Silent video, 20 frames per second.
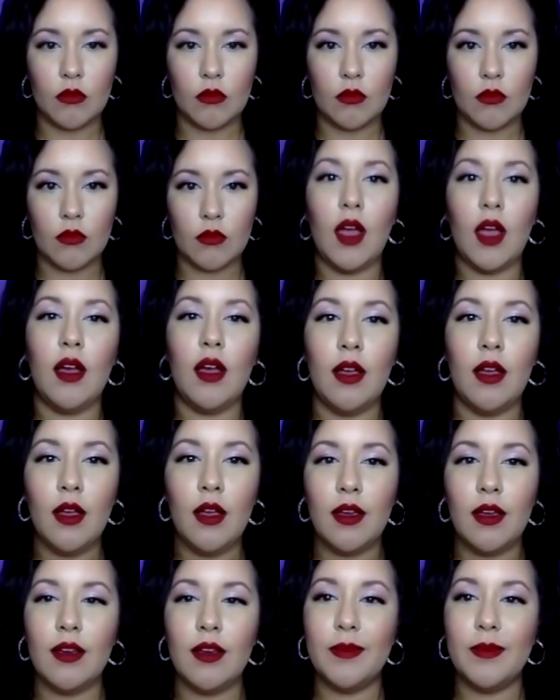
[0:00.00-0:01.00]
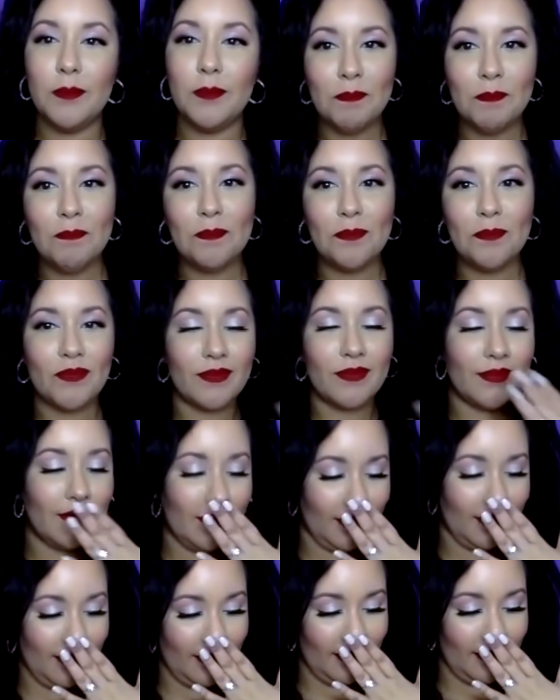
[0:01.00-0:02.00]
you know, we're meeting in the
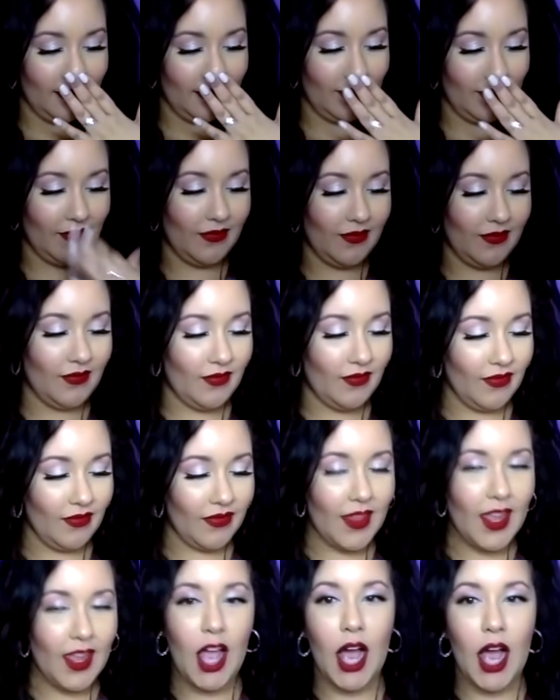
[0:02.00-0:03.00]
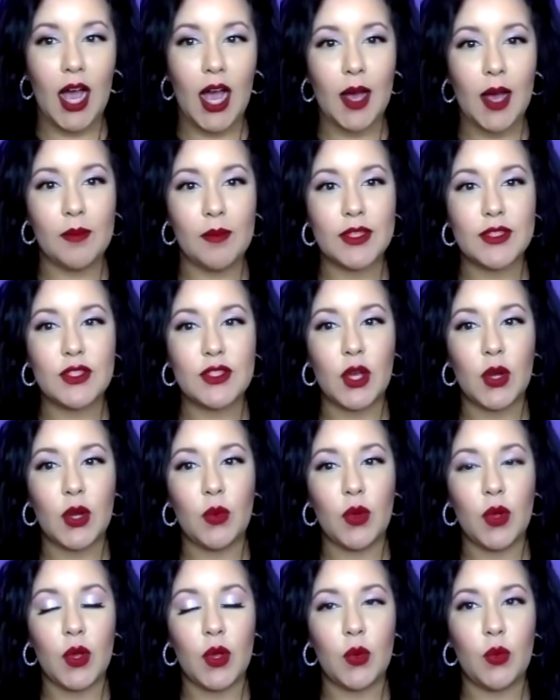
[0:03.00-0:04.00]
middle somewhere.
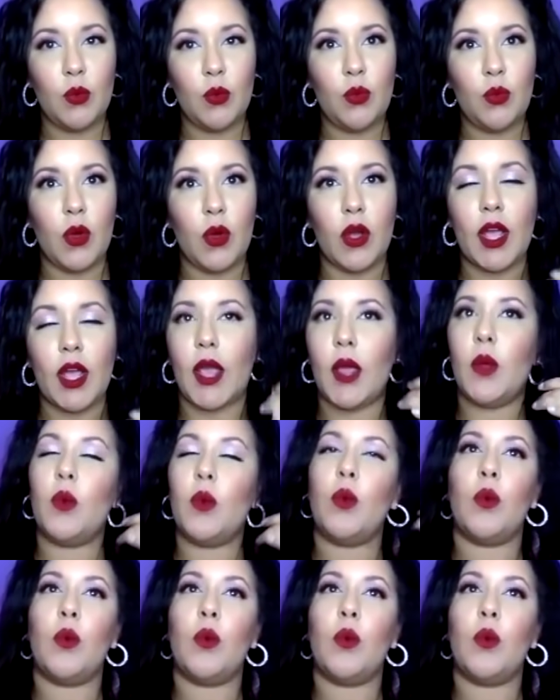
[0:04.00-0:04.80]
So, okay.